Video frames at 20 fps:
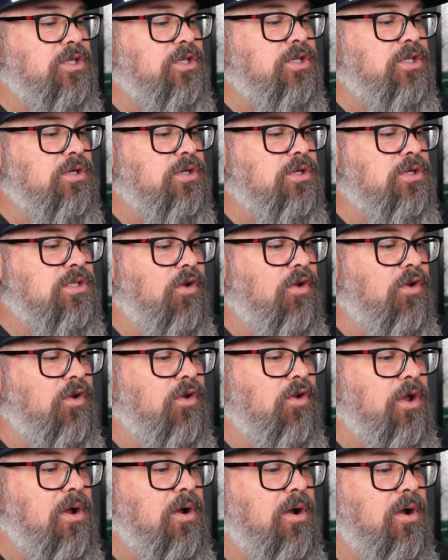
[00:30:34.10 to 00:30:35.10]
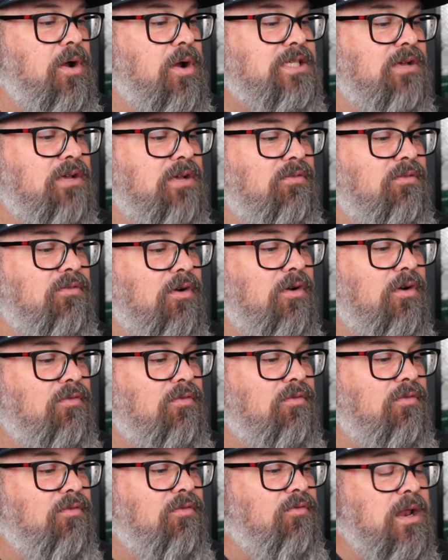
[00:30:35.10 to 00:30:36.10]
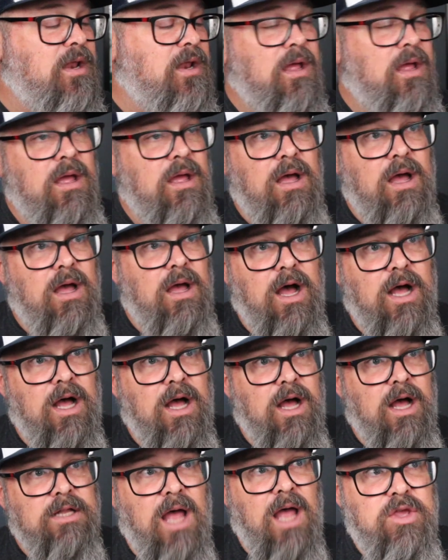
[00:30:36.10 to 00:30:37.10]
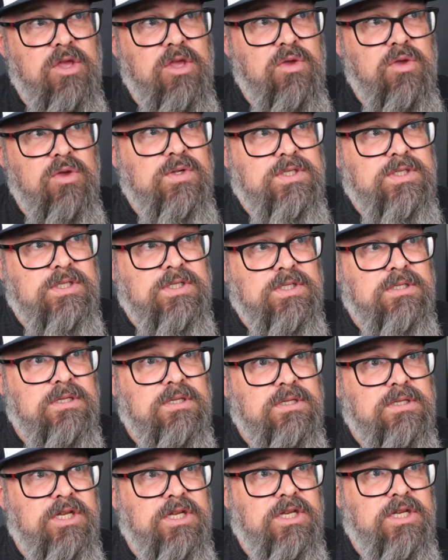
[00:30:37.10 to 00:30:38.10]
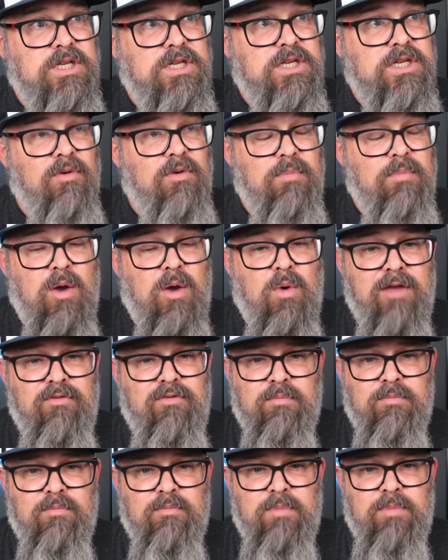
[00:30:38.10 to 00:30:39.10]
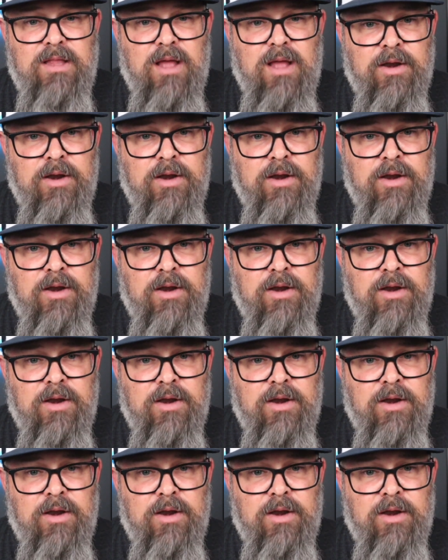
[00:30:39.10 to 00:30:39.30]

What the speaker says: for your beard? Asking for a friend. I use conditioner for my wife and my daughter.